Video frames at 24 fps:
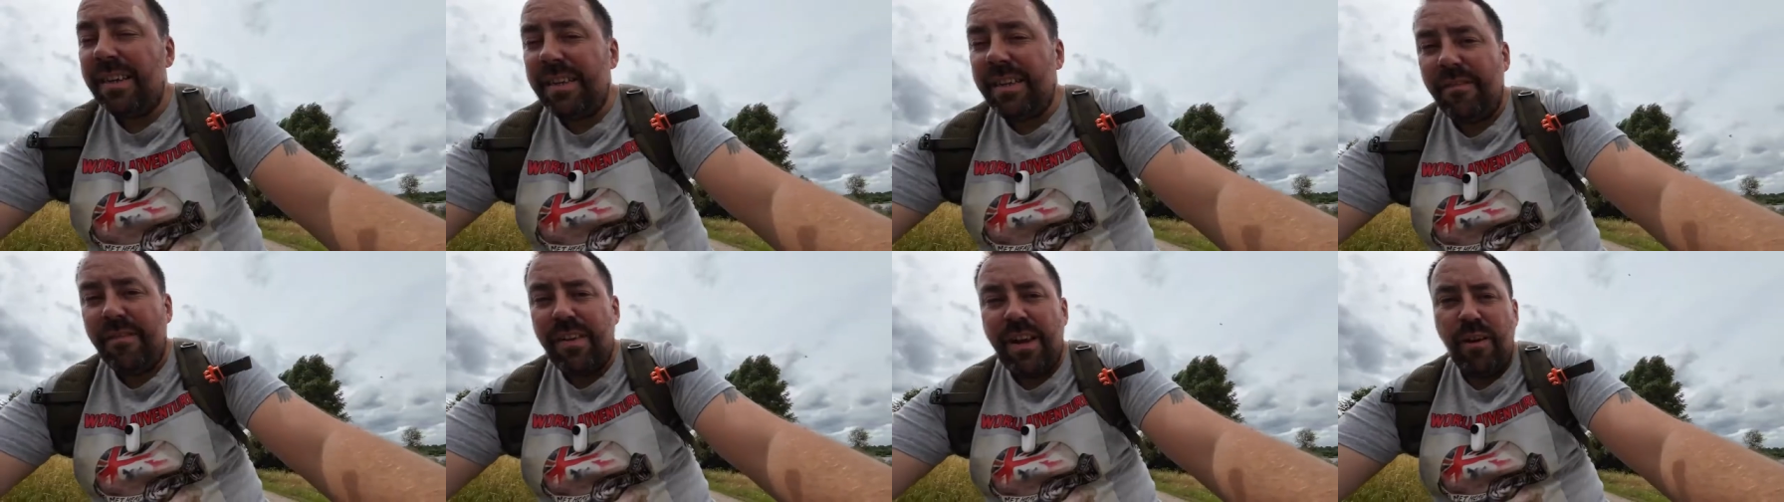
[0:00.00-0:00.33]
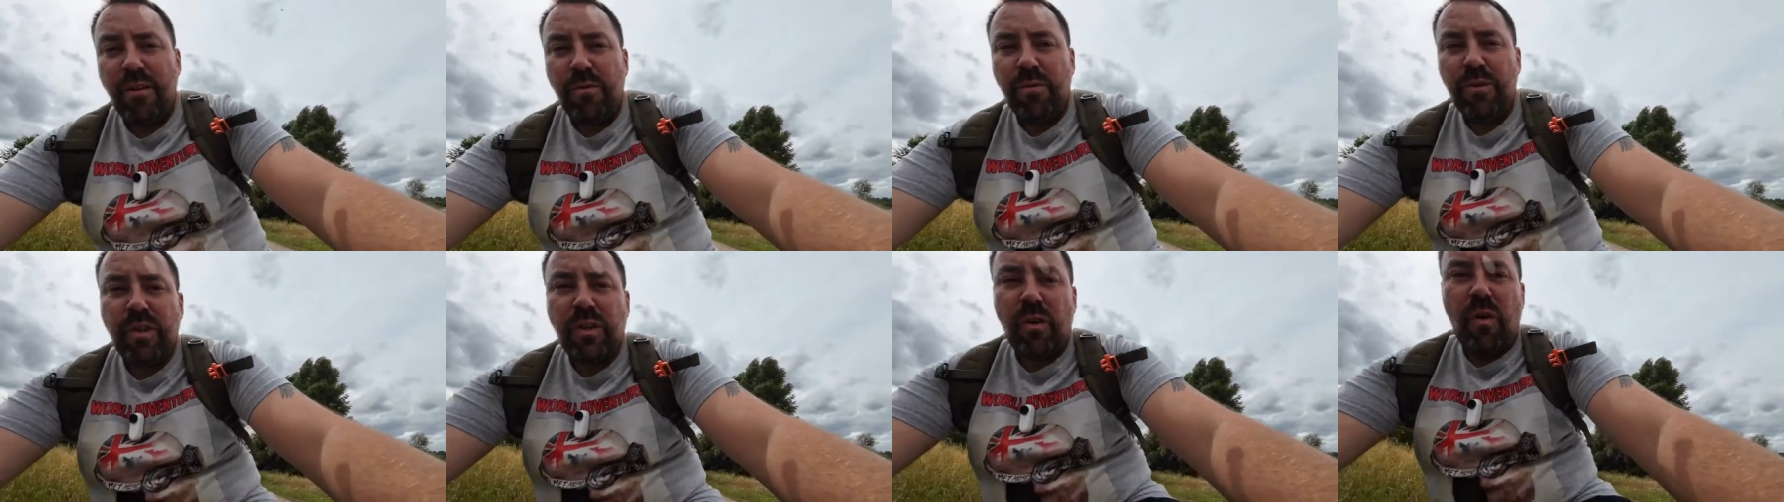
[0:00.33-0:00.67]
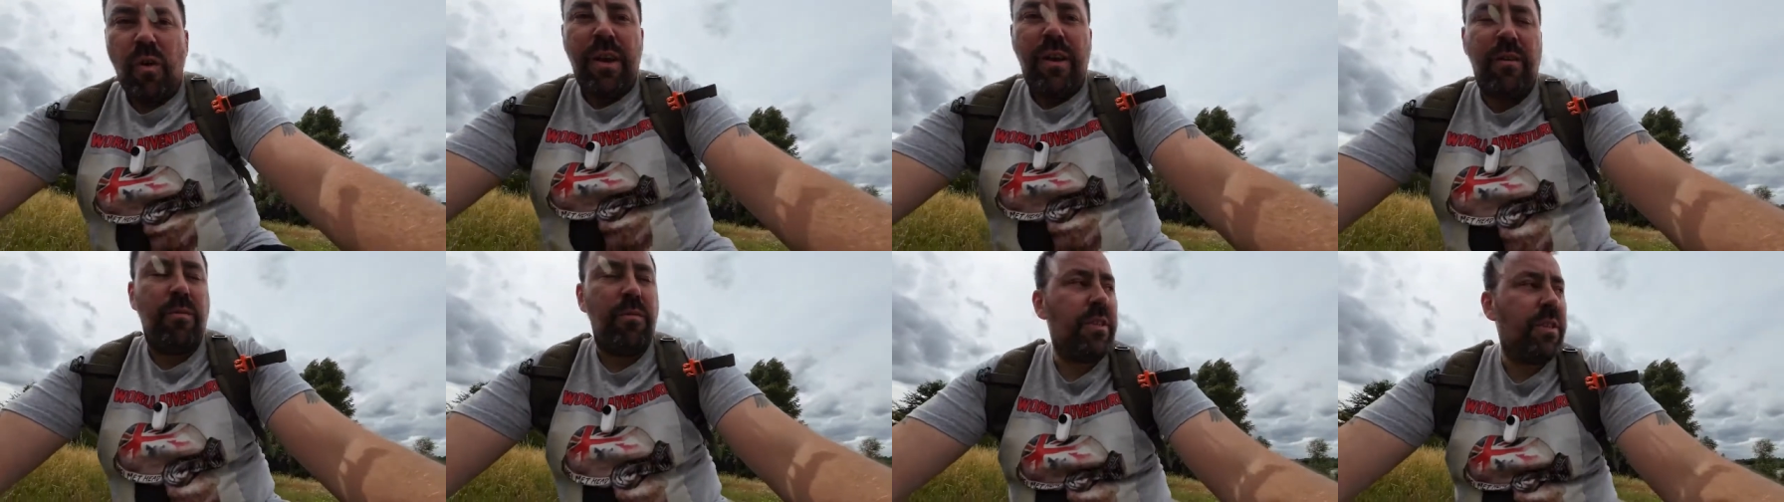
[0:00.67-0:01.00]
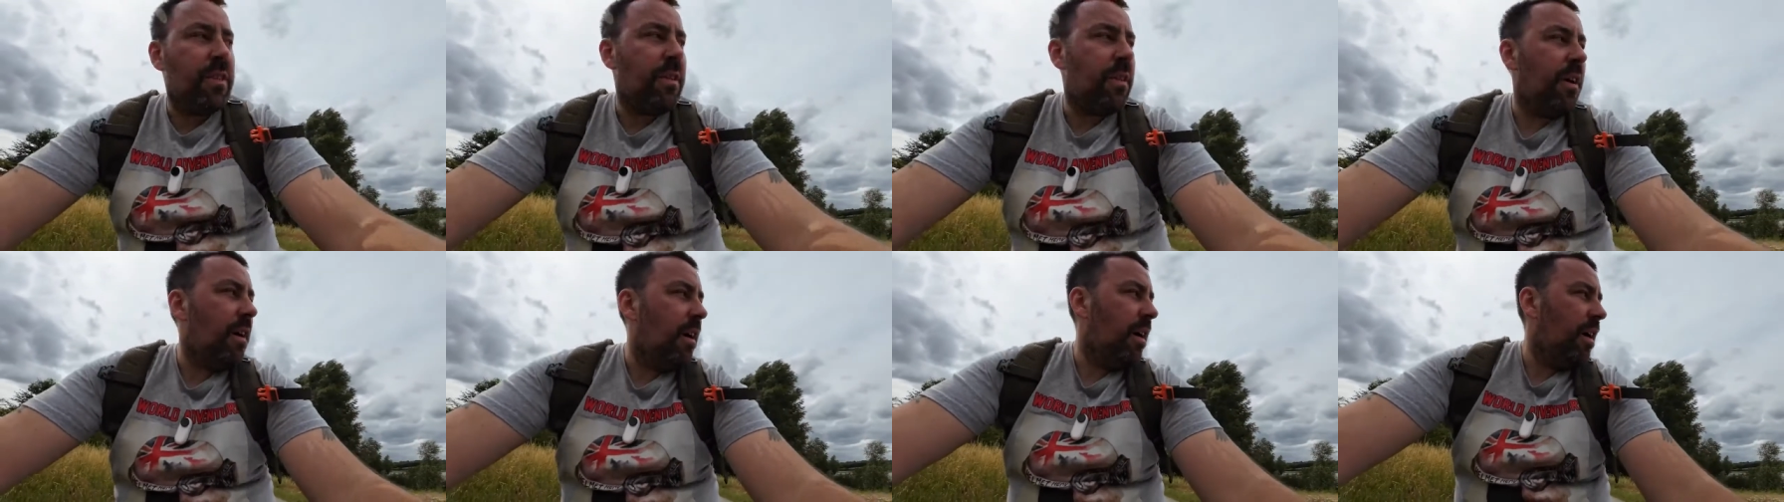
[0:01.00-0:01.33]
give it a little cycle
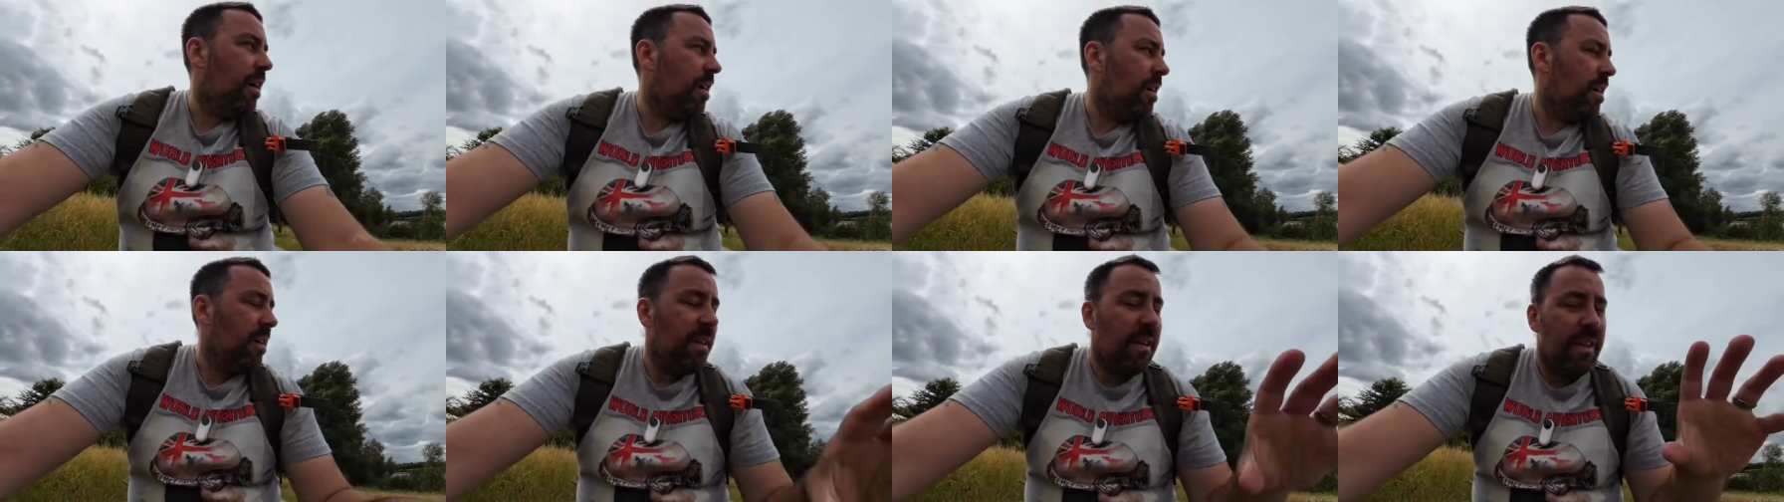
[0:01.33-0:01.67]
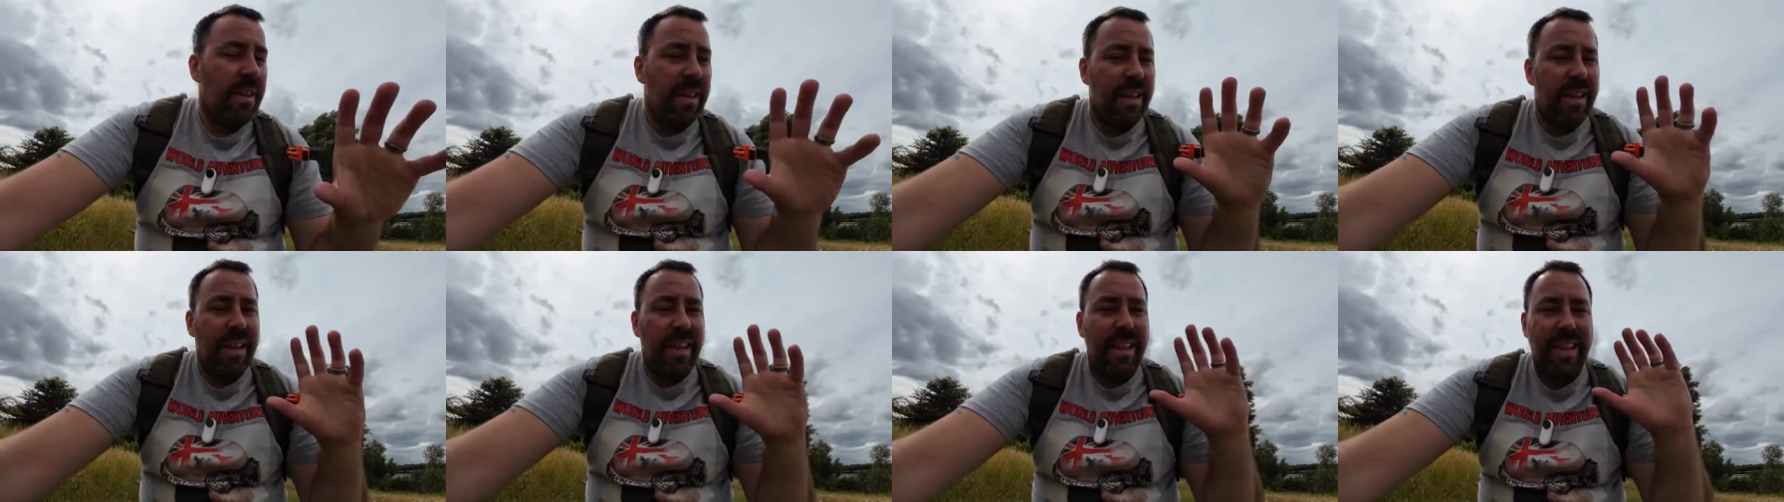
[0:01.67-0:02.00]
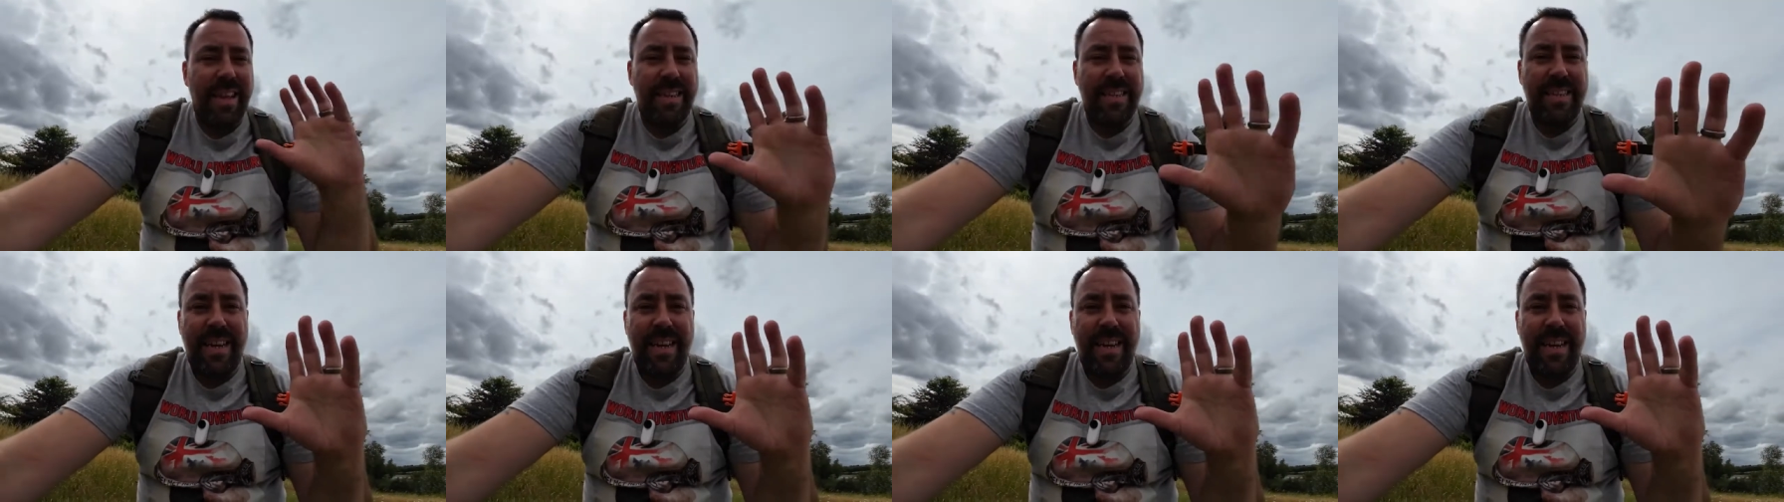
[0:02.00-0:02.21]
start. Let's